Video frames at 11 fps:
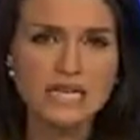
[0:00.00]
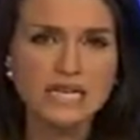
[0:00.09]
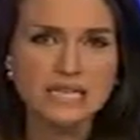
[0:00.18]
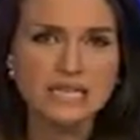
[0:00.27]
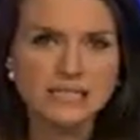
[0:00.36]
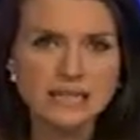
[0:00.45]

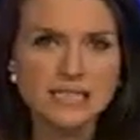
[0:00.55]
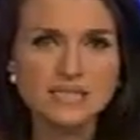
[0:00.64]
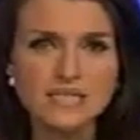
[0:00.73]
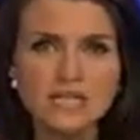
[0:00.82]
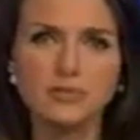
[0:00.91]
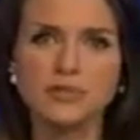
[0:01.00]

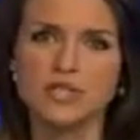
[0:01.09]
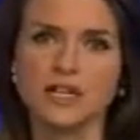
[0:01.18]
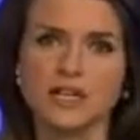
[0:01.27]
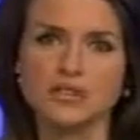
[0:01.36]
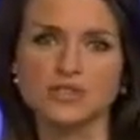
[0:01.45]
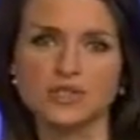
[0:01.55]

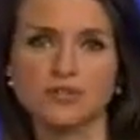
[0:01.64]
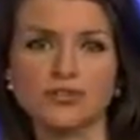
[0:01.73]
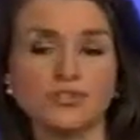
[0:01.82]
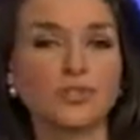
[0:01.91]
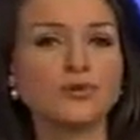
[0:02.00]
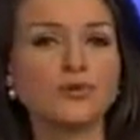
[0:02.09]
16% of students use